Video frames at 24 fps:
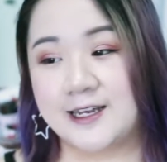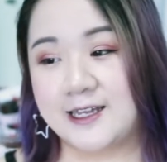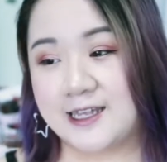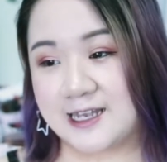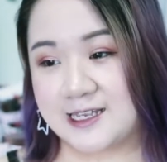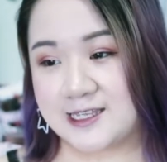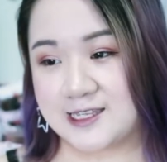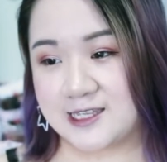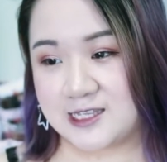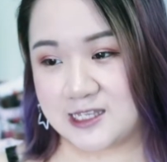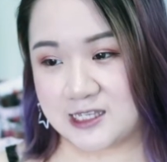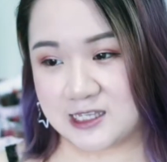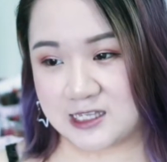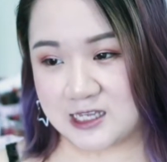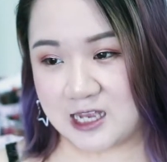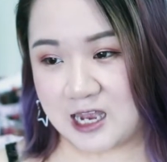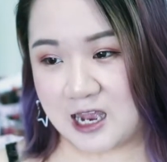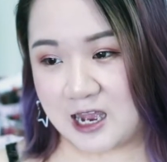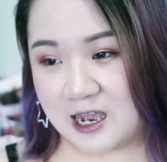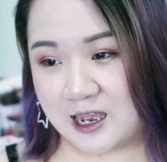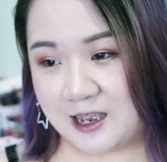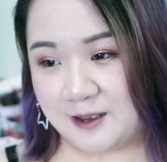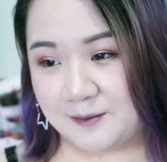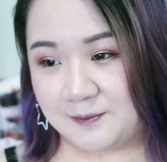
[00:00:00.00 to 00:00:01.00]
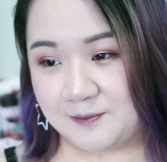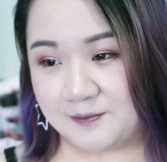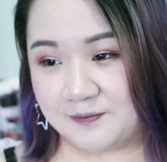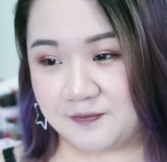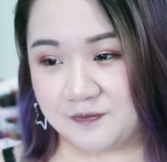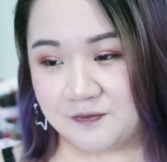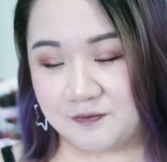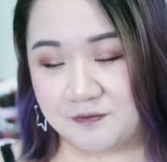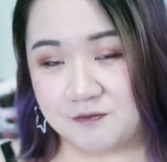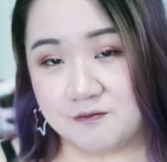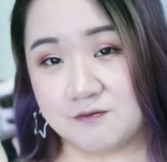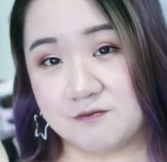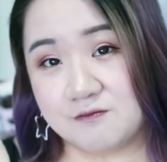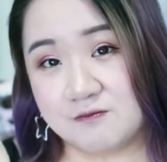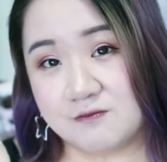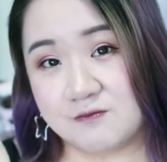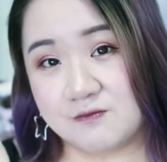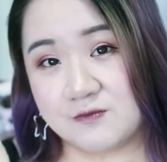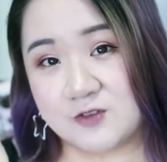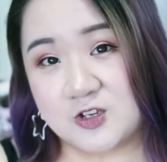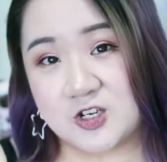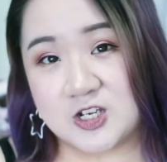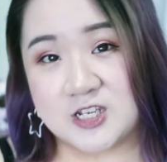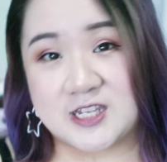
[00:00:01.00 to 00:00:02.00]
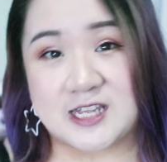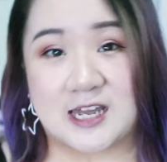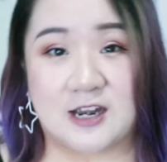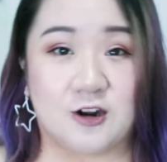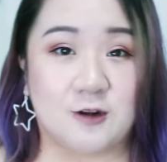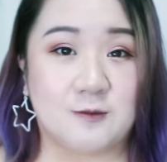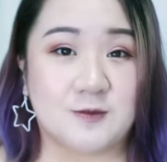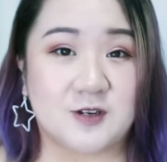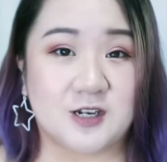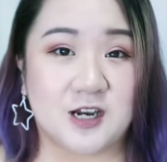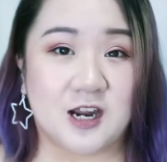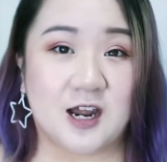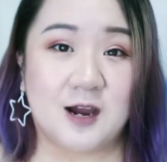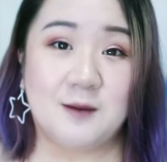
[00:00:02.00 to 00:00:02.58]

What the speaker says: Yes, I'm just at home today.